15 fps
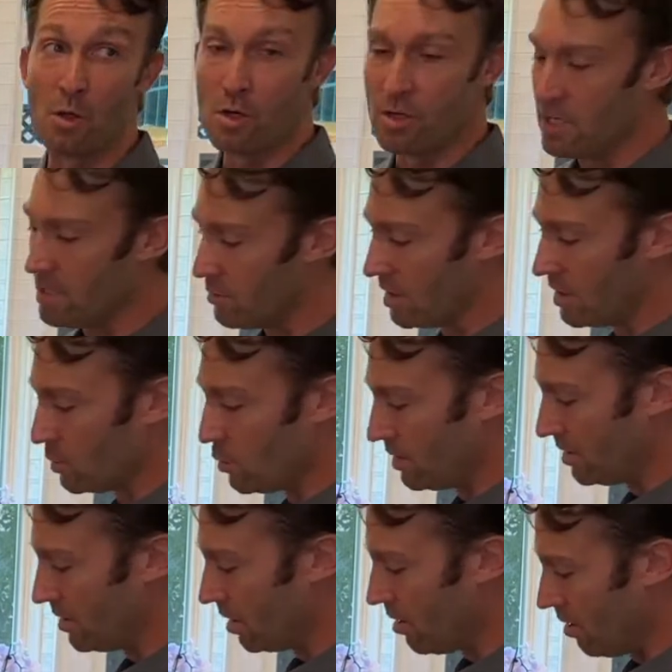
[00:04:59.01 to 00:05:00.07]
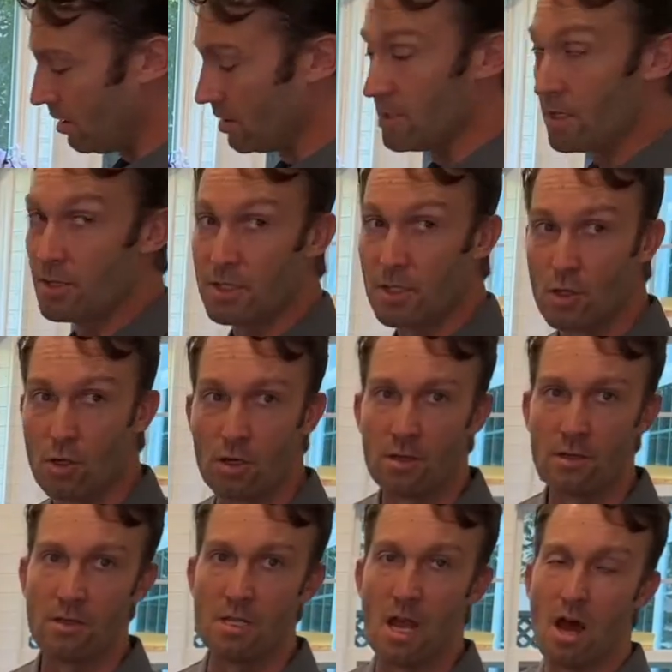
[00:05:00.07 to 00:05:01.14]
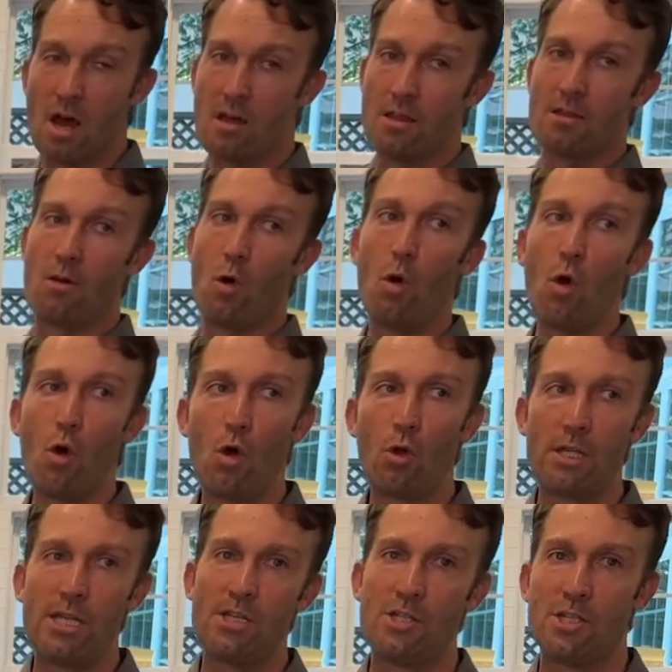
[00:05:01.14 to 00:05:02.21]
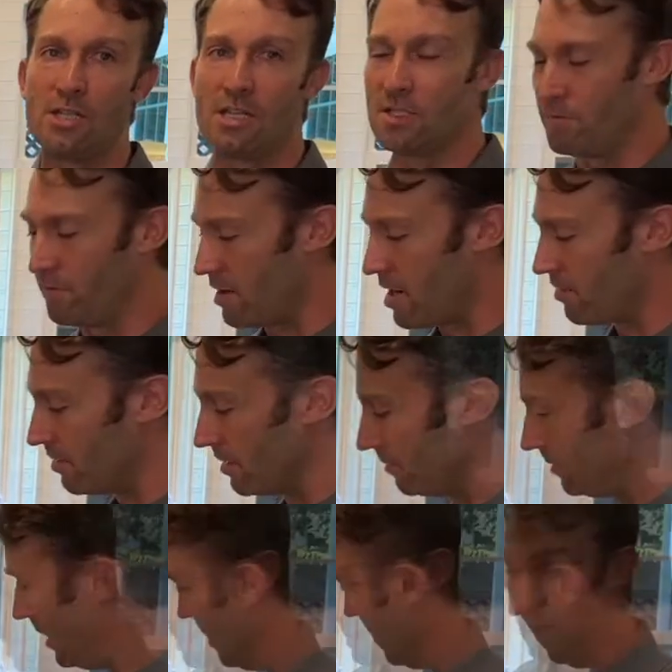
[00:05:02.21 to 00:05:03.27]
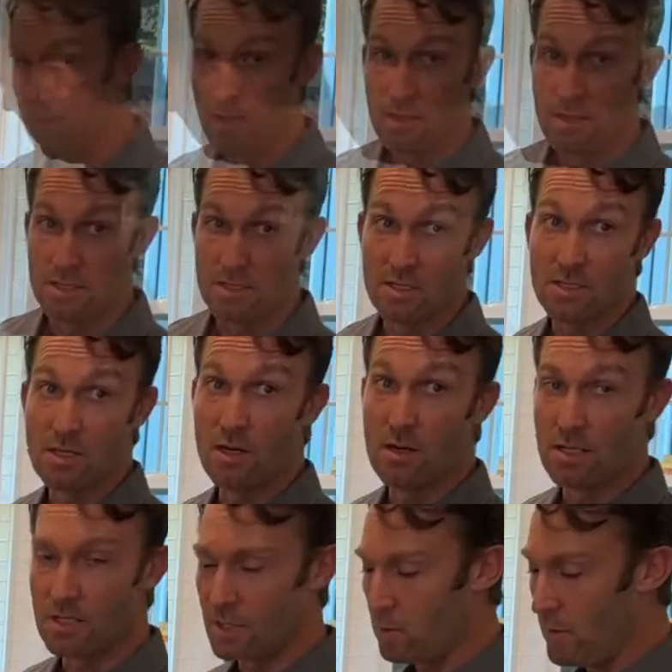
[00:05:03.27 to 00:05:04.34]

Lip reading: of cooking because once the garlic starts to cook, the whole kitchen gets fragrant. Okay, This has started to